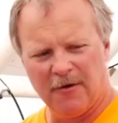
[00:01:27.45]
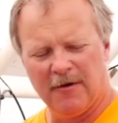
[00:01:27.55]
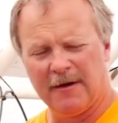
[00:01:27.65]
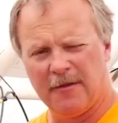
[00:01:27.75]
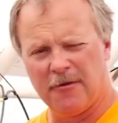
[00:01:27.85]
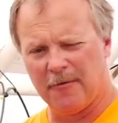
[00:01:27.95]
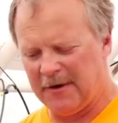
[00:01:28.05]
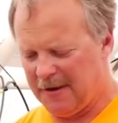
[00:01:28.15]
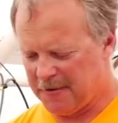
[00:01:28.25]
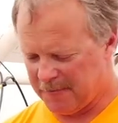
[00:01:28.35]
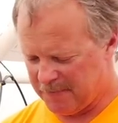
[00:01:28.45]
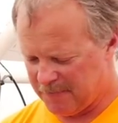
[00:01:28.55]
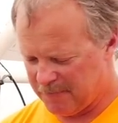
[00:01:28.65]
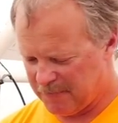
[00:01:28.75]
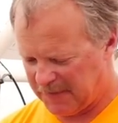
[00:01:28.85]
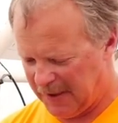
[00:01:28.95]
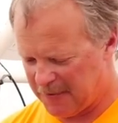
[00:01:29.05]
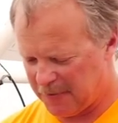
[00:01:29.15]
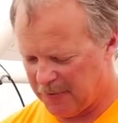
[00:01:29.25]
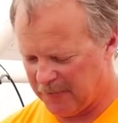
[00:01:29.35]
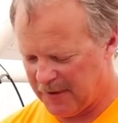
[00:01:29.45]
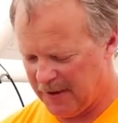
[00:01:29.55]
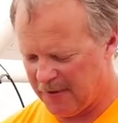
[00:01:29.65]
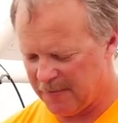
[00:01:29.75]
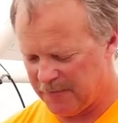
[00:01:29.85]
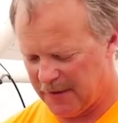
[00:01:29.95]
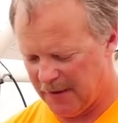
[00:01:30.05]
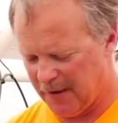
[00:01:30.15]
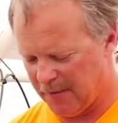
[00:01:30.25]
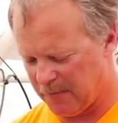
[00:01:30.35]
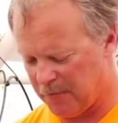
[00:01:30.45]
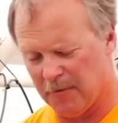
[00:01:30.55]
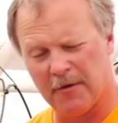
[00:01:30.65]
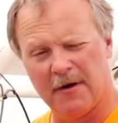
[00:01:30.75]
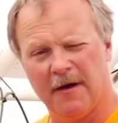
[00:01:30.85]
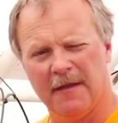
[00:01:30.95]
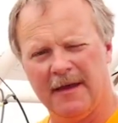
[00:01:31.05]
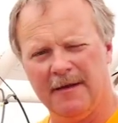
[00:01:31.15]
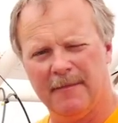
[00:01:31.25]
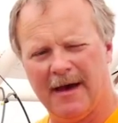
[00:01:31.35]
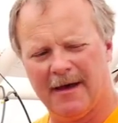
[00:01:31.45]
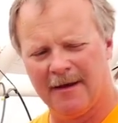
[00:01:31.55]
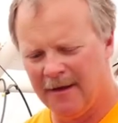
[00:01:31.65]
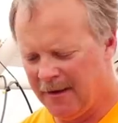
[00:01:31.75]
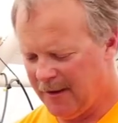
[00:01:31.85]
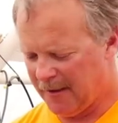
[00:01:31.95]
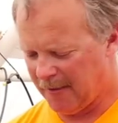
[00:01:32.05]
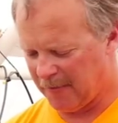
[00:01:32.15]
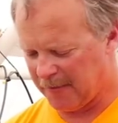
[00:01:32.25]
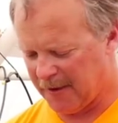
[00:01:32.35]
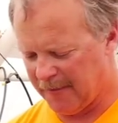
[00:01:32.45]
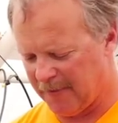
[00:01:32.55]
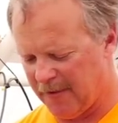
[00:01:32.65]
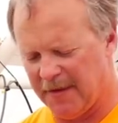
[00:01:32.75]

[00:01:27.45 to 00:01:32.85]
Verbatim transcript: go into the germination station over here. Uh, we'll put it on the heat mat and under the cover